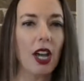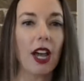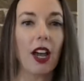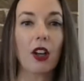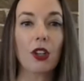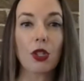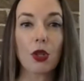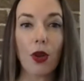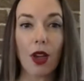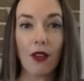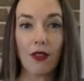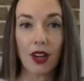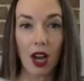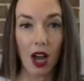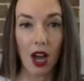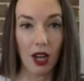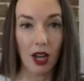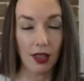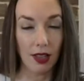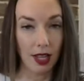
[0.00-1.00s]
I also have an
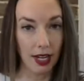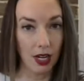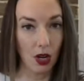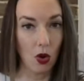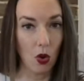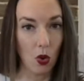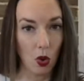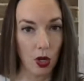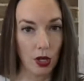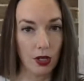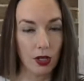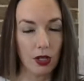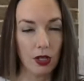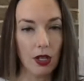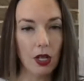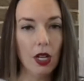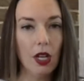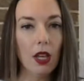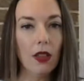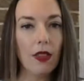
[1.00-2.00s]
online
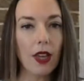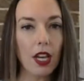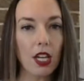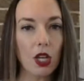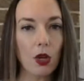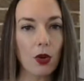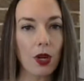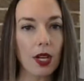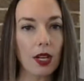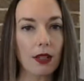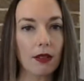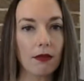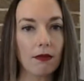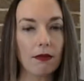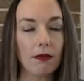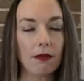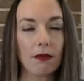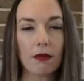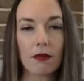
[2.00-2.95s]
course that you can